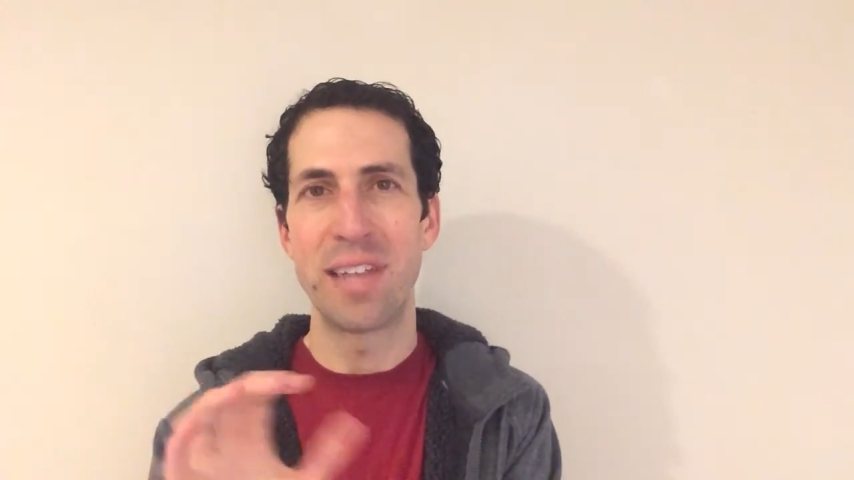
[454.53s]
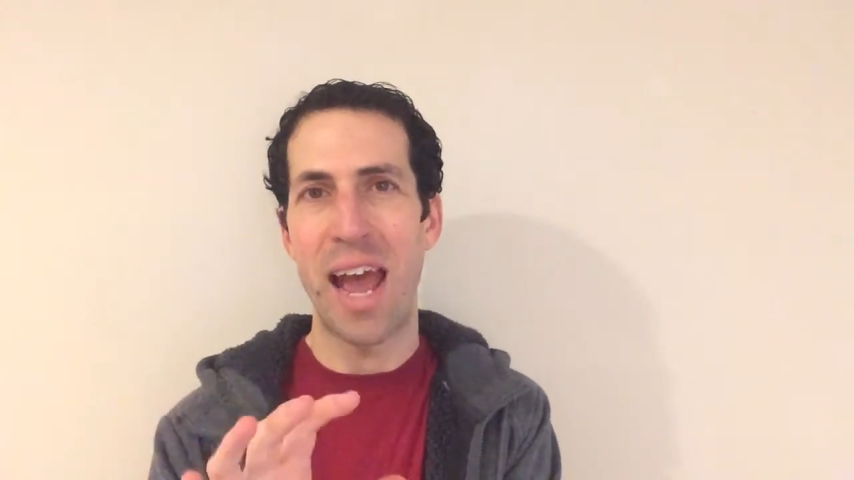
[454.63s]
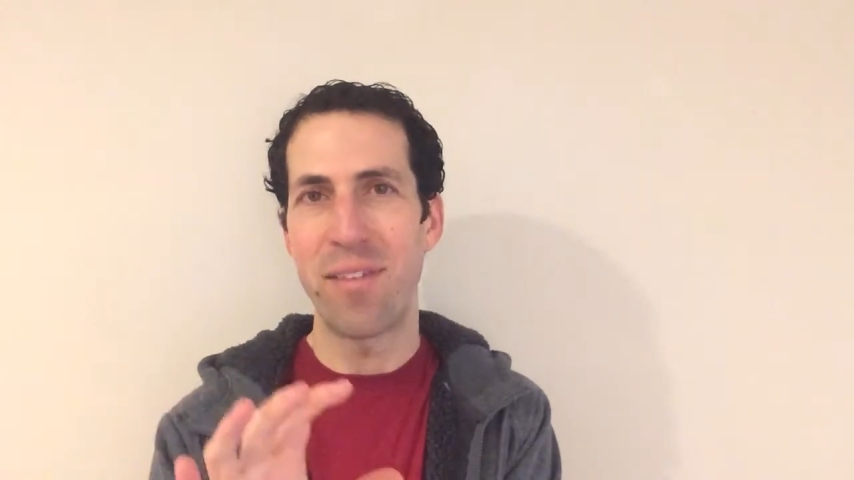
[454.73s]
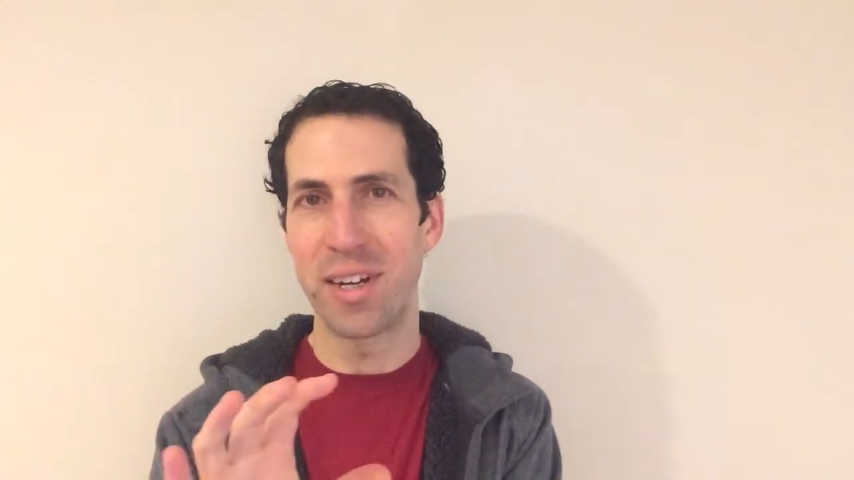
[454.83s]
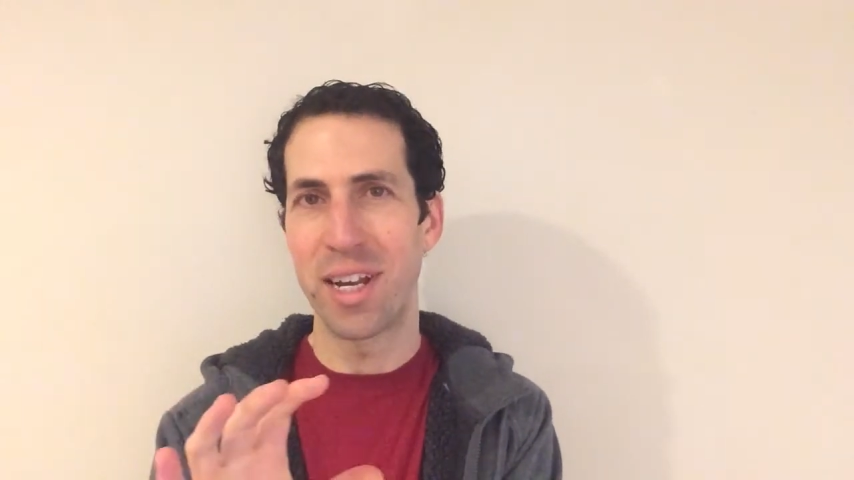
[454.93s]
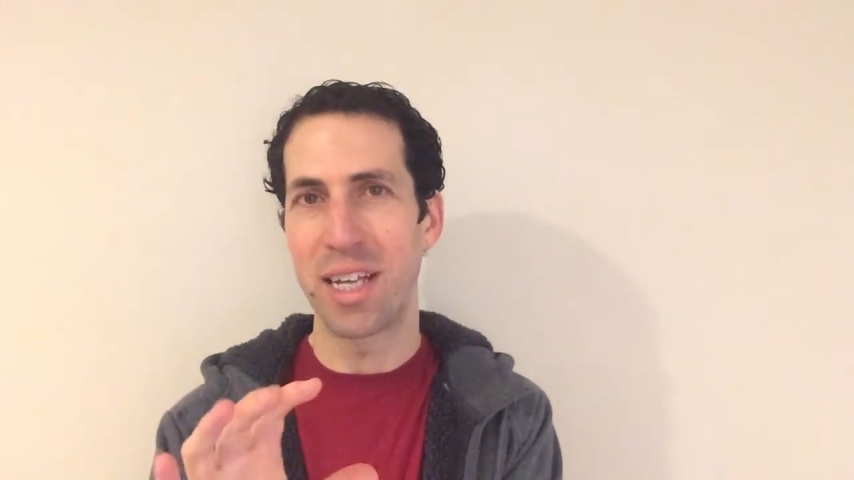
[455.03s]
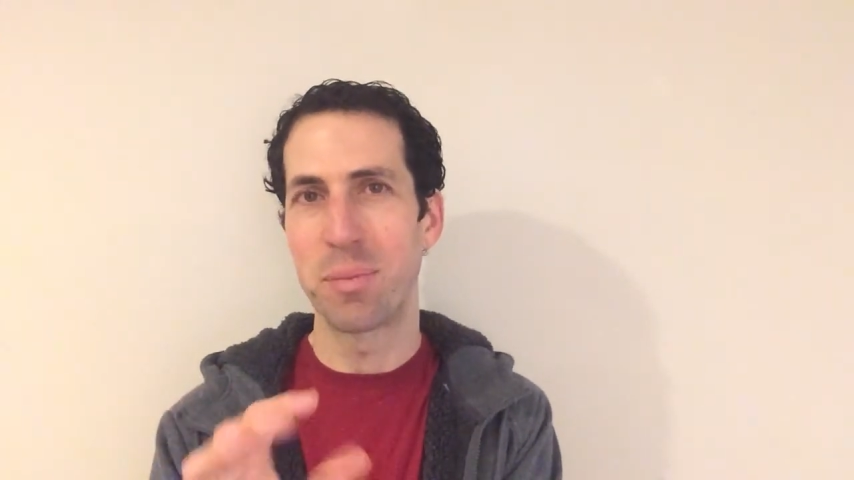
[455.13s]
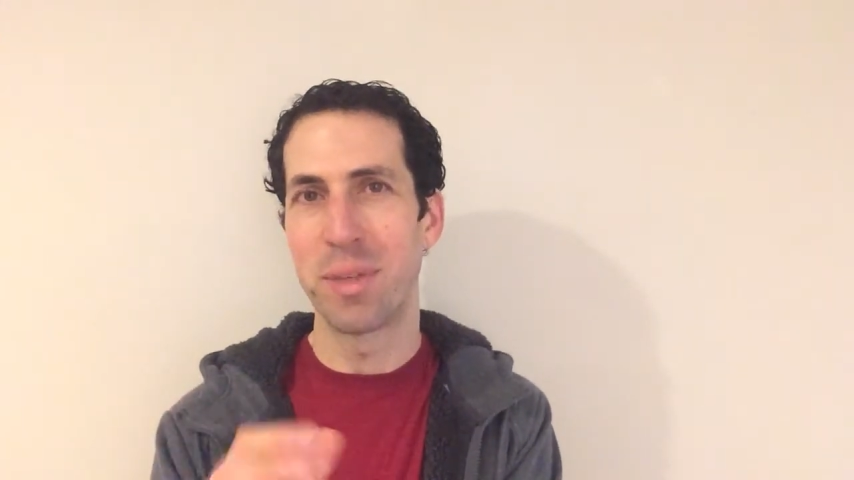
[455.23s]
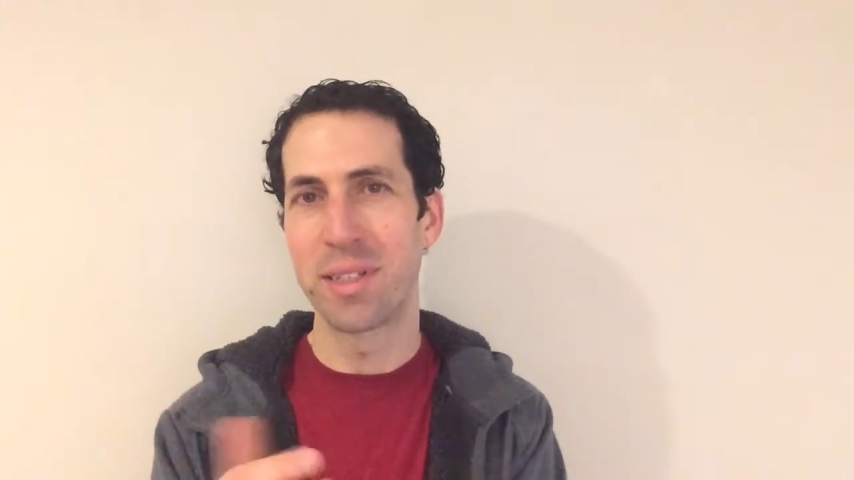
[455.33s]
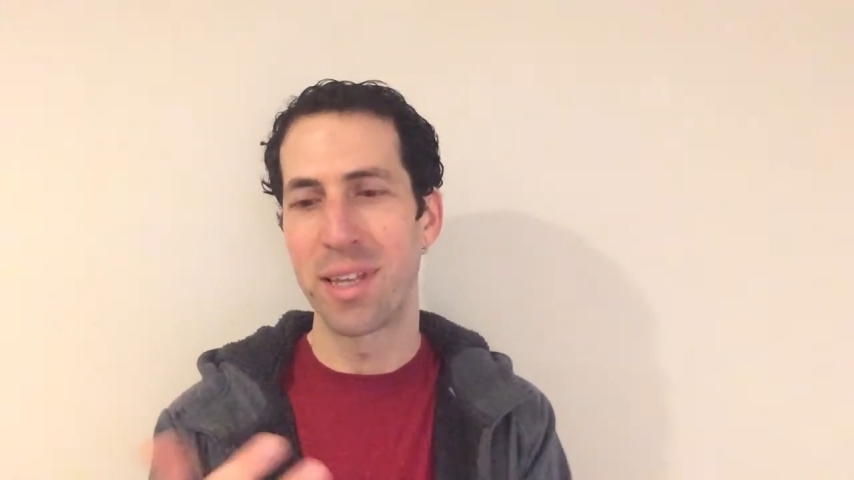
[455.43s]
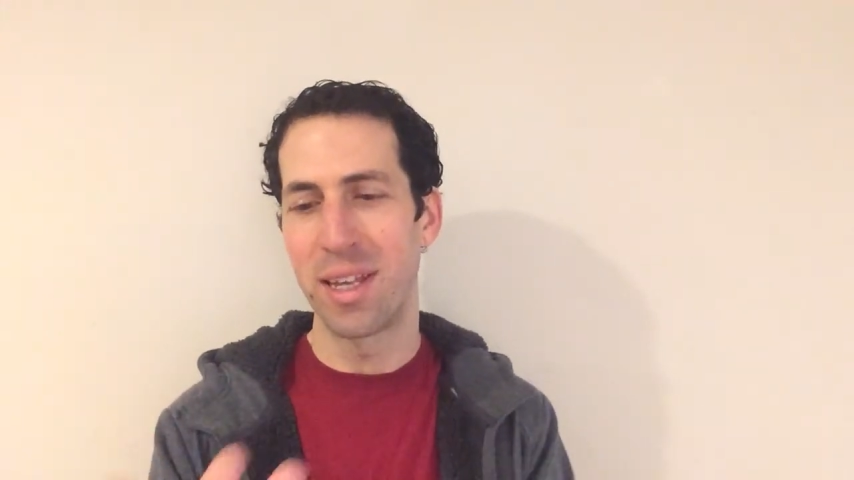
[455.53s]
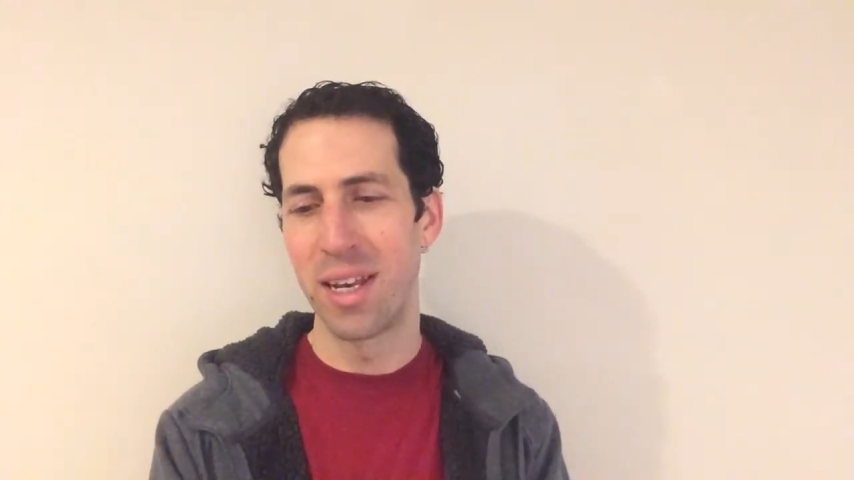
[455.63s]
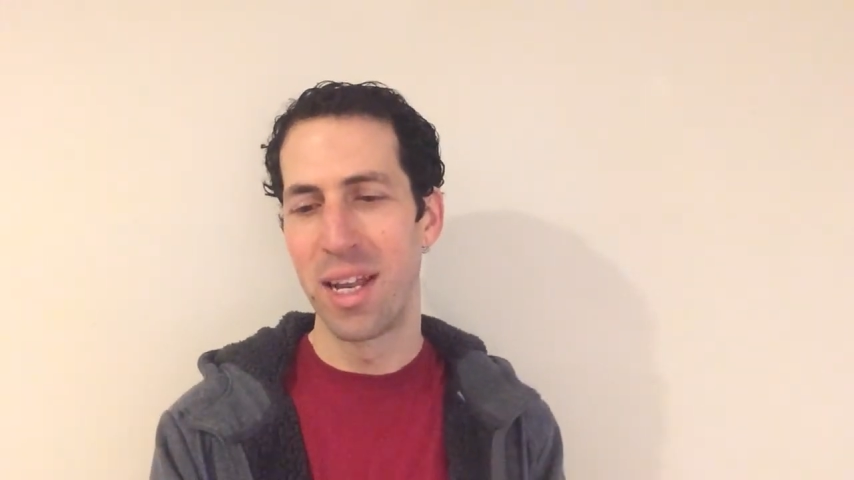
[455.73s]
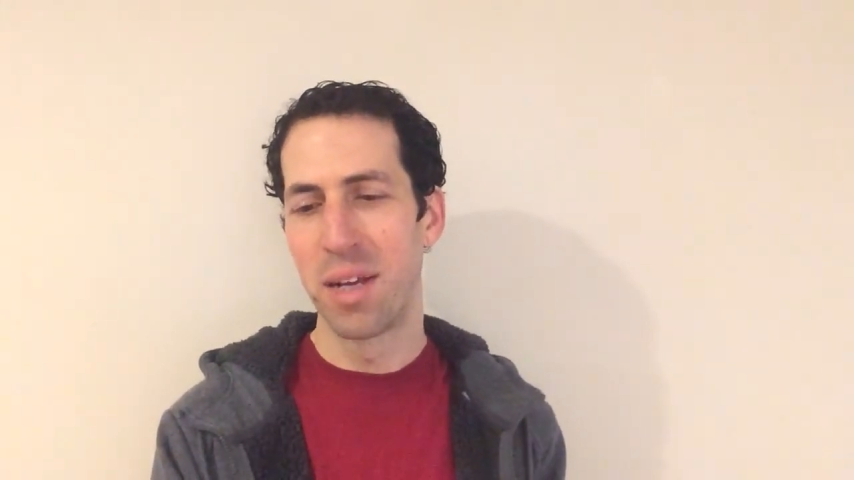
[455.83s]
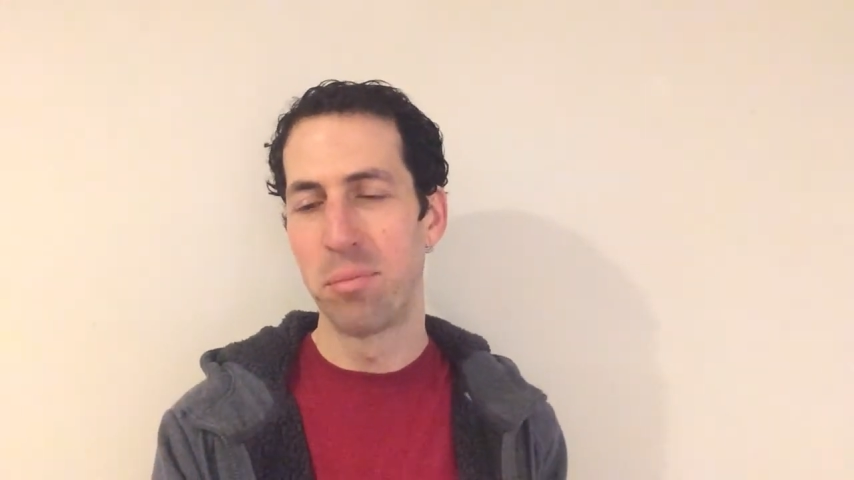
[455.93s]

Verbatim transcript: advertisements that